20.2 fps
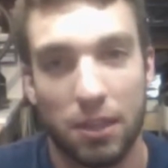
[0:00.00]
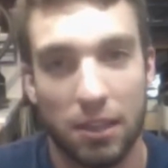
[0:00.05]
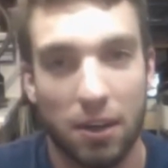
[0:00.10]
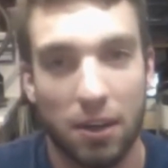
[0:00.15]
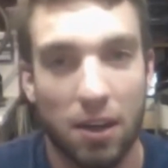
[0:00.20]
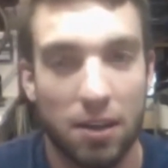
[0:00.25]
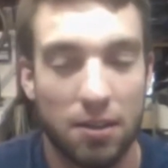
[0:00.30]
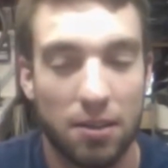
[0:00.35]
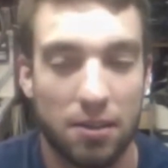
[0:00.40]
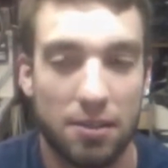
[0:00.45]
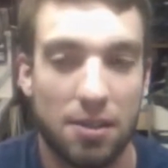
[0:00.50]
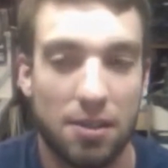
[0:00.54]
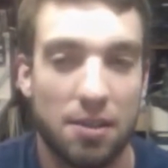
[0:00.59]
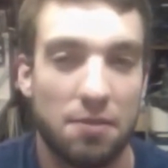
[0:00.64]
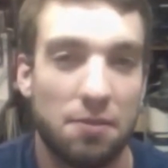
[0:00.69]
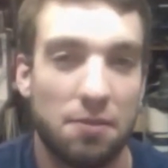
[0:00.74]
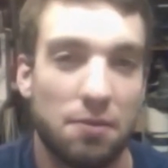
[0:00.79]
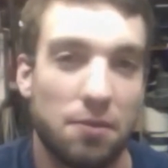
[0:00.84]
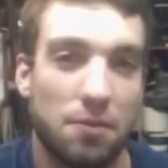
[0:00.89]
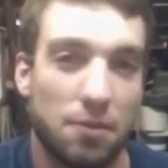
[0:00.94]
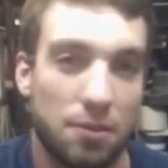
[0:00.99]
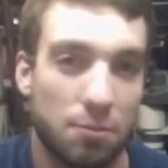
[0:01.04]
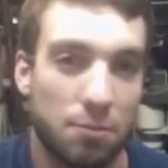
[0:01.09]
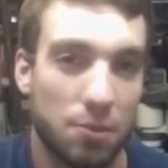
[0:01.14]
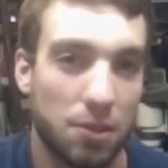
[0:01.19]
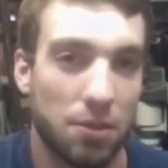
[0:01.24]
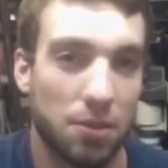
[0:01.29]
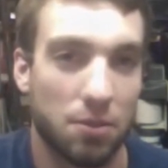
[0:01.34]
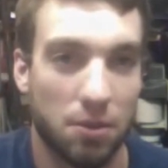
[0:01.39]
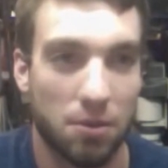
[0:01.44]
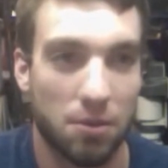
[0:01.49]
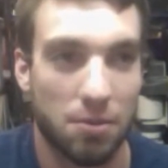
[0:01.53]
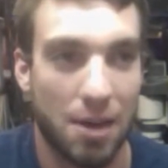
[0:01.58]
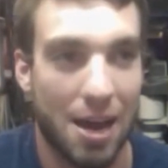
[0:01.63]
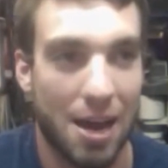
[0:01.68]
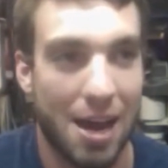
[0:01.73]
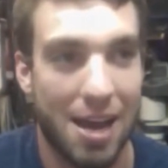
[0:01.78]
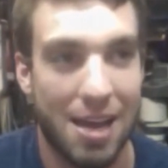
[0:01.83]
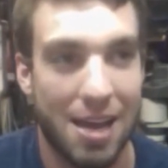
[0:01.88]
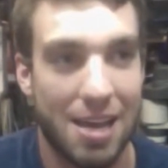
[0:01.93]
get all this stuff to build a
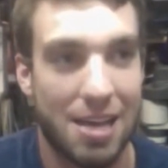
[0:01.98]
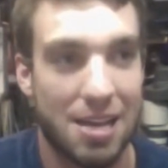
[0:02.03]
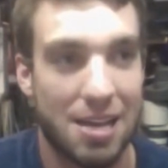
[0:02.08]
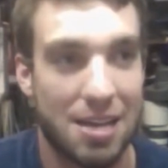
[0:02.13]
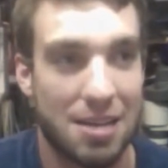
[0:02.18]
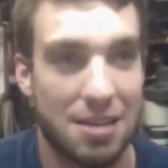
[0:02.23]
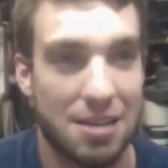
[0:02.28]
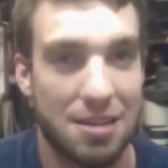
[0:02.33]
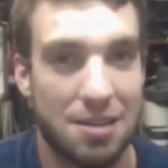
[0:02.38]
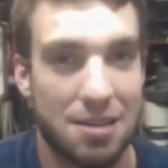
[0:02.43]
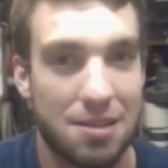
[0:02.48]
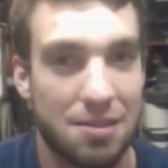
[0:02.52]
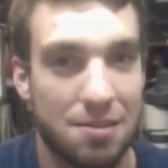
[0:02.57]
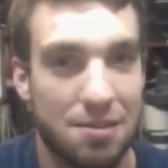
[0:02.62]
robot and